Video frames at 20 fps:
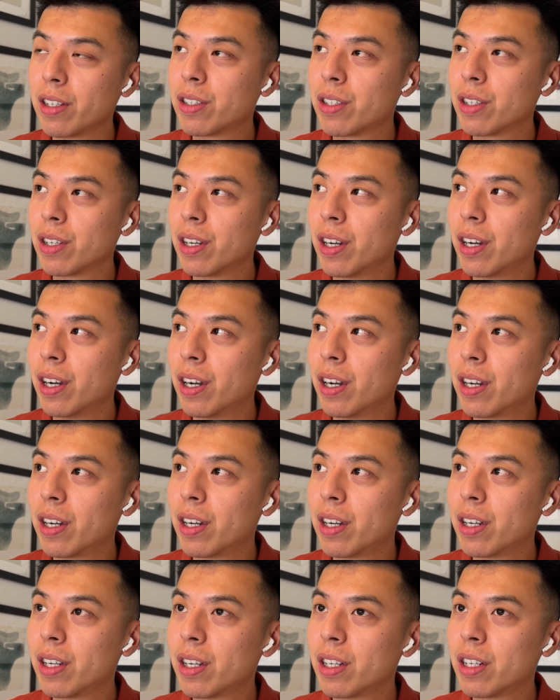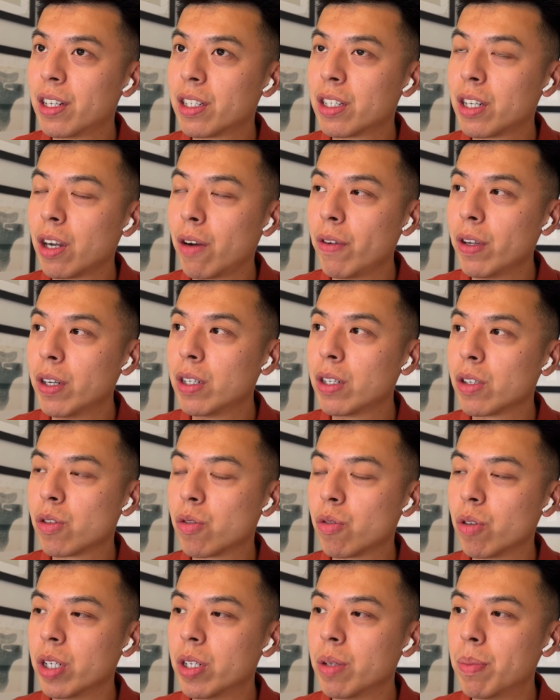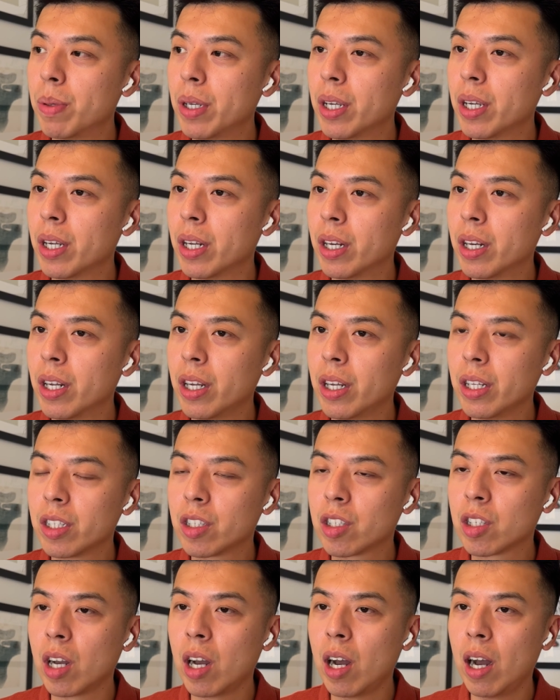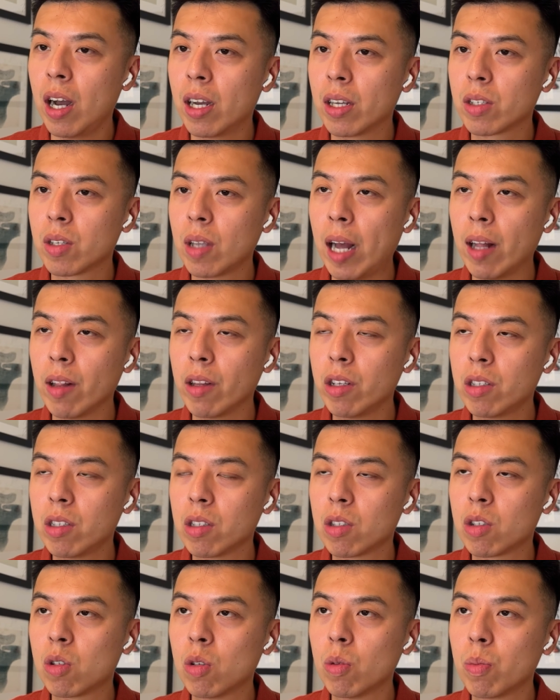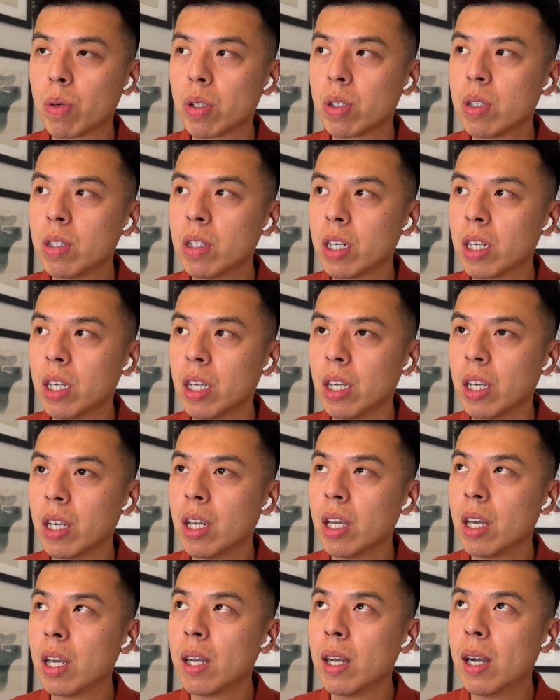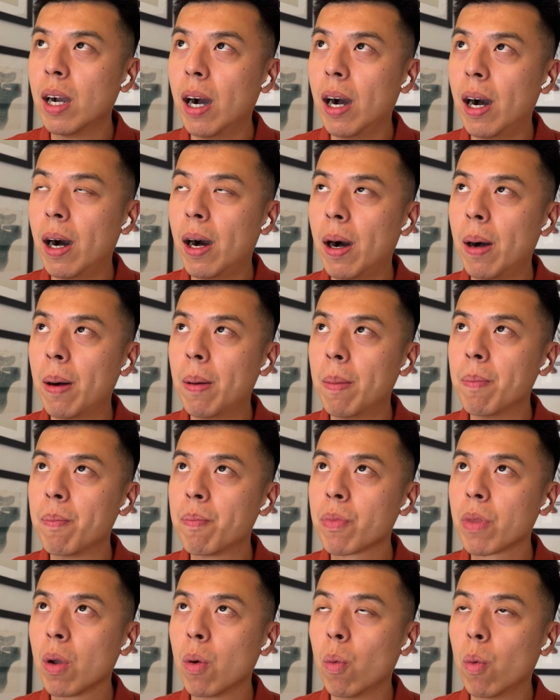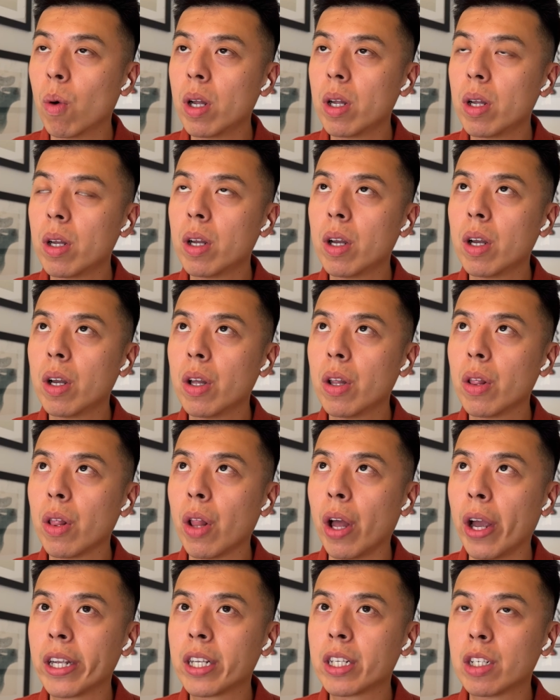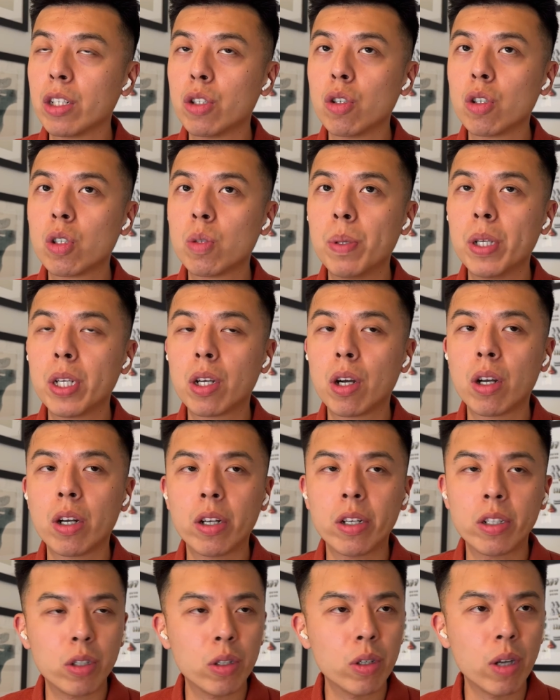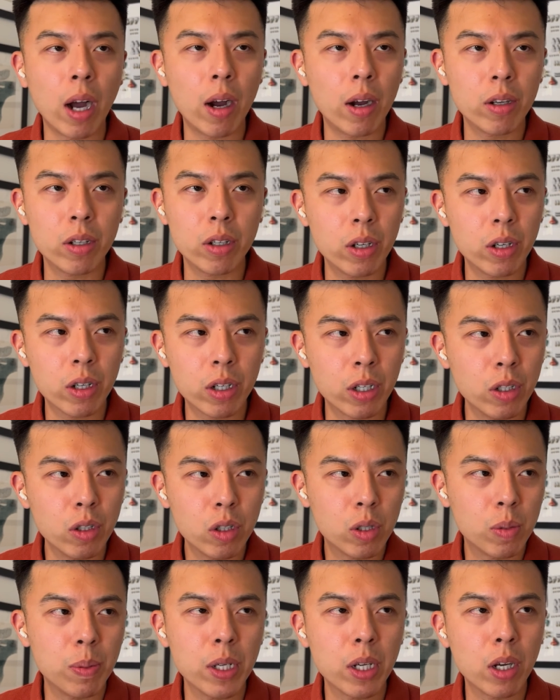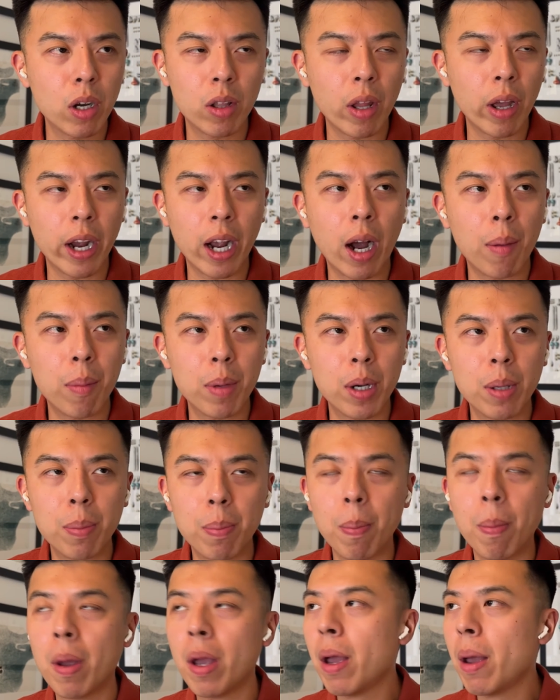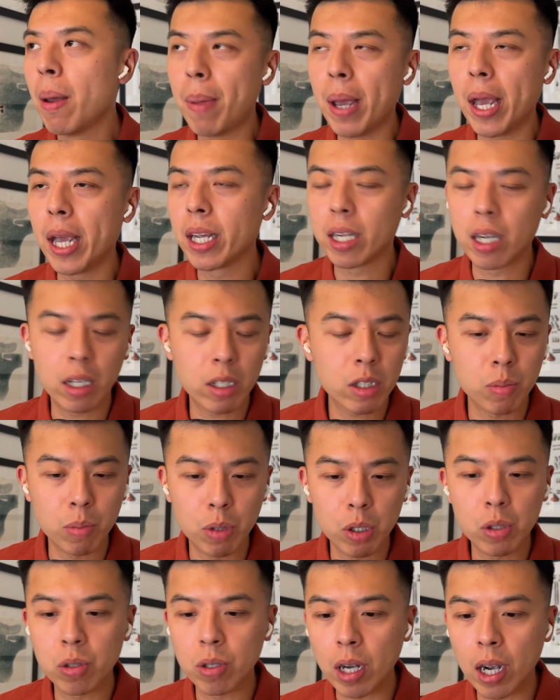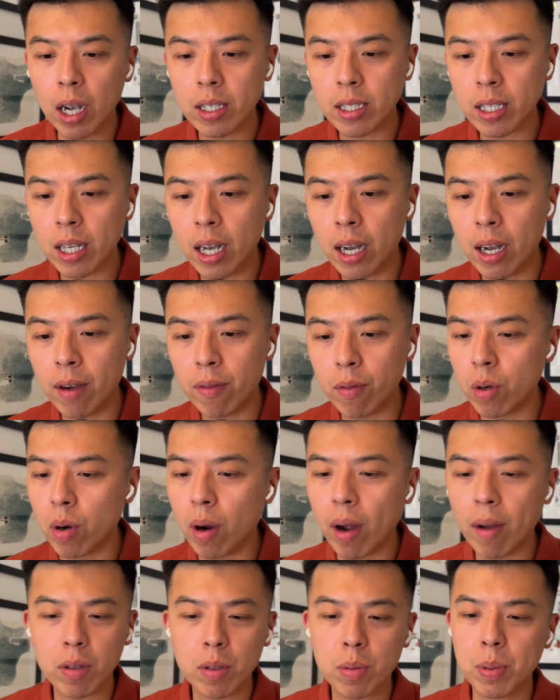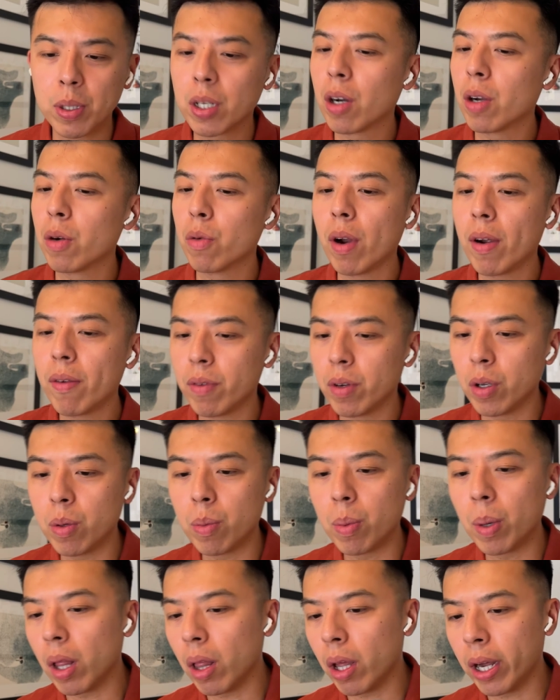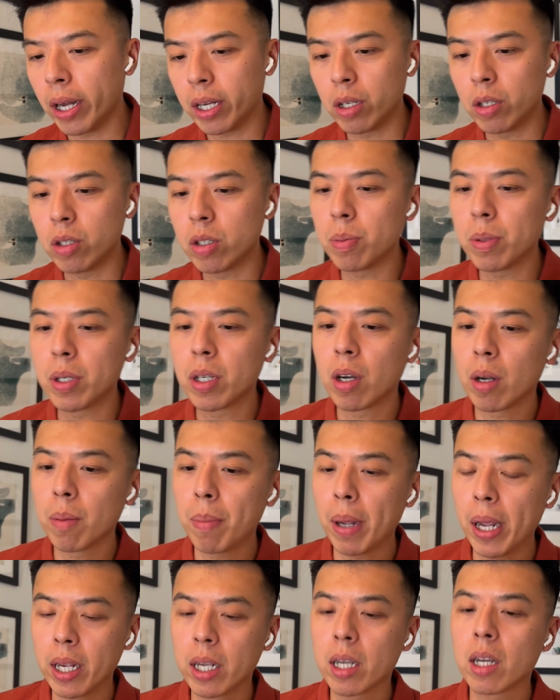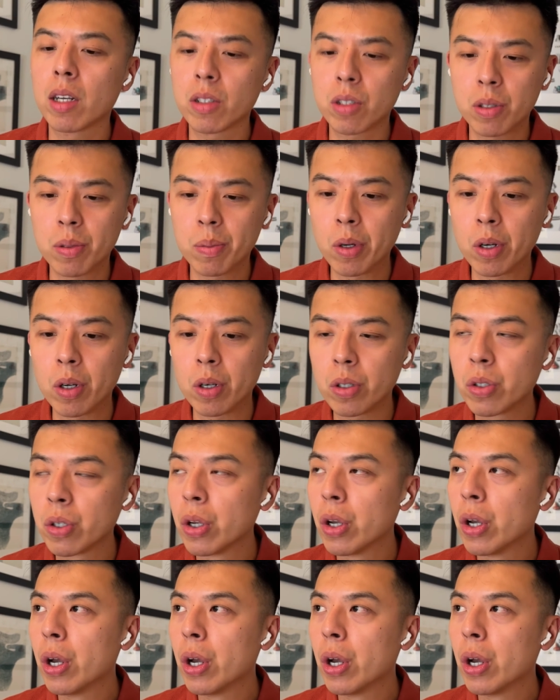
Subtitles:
It's a tough industry to be in. It's at least it's super sticky. What like could you speak on can you speak on like how many paying customers you guys have? We don't have to speak on revenue, but like can you speak on paying customers?